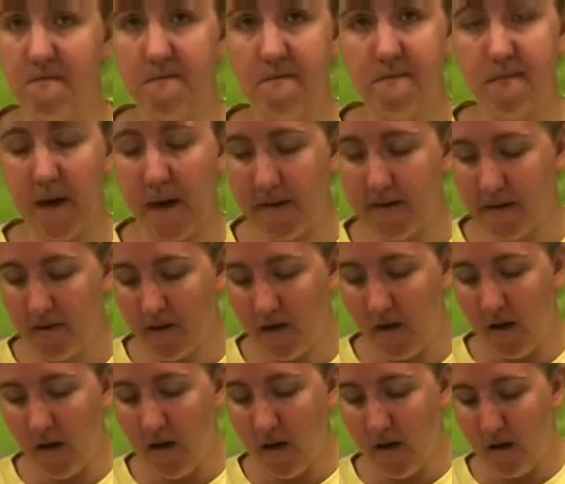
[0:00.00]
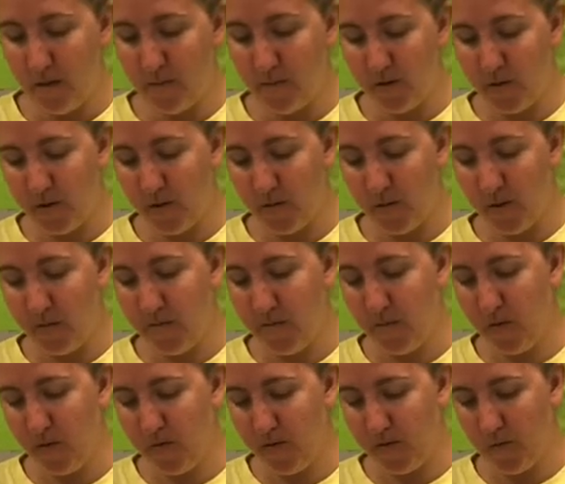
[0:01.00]
pattern, but you are
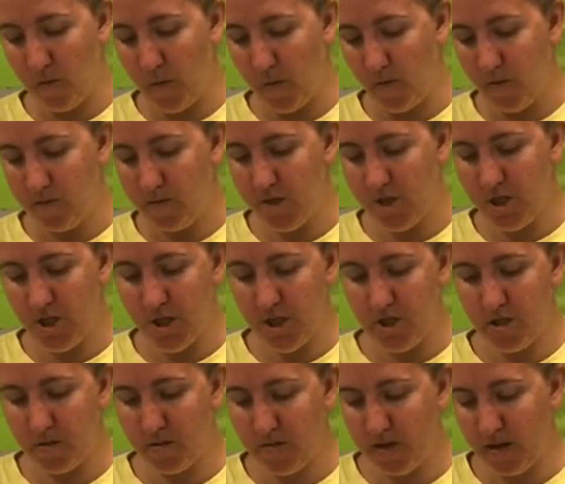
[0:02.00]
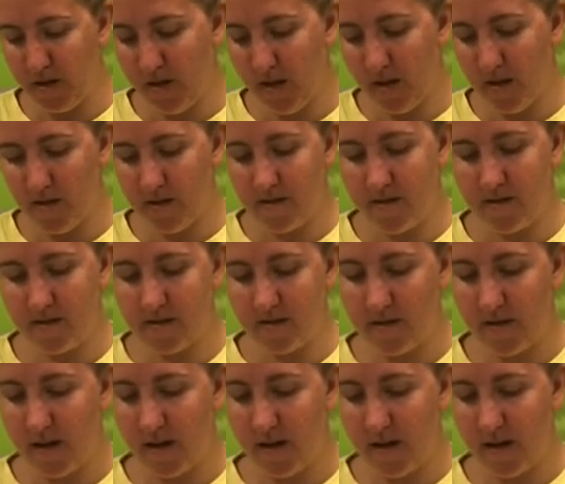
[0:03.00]
more than welcome to change up the colors in